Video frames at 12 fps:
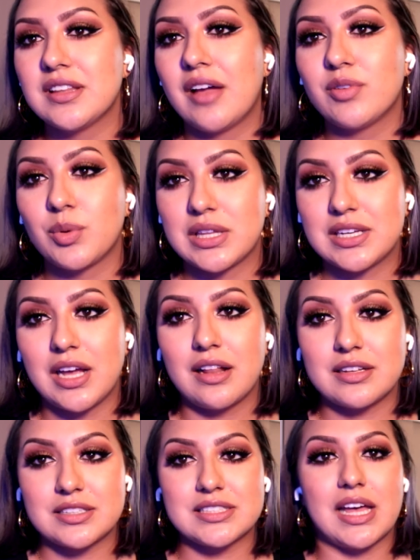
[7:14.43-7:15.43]
Lover with the
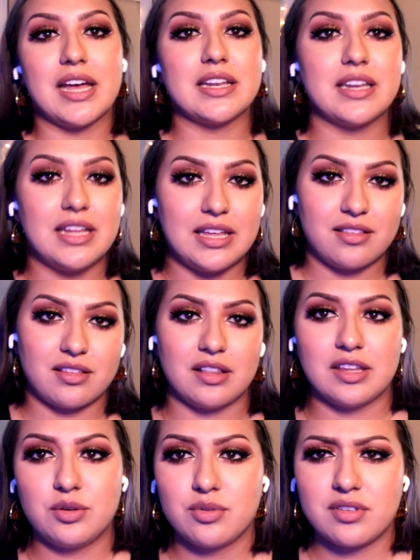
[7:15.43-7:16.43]
dollar sign is a
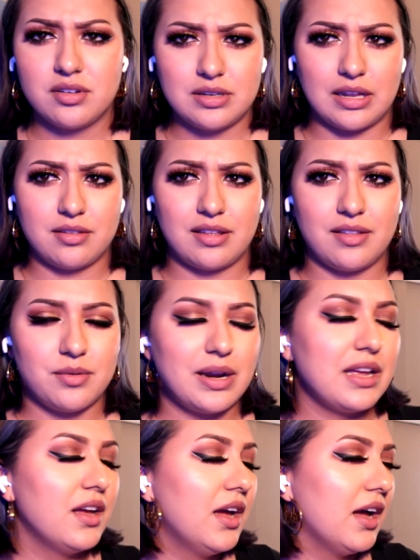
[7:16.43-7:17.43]
loser. Did I say that
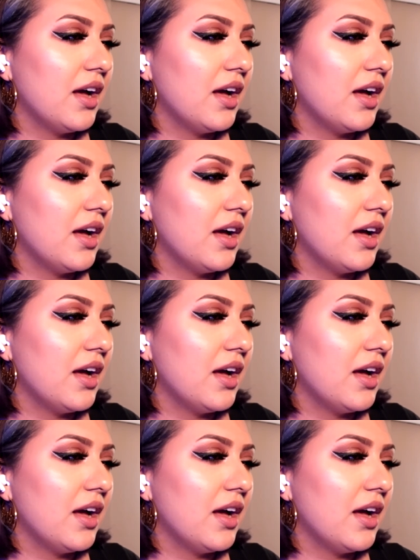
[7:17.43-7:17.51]
right?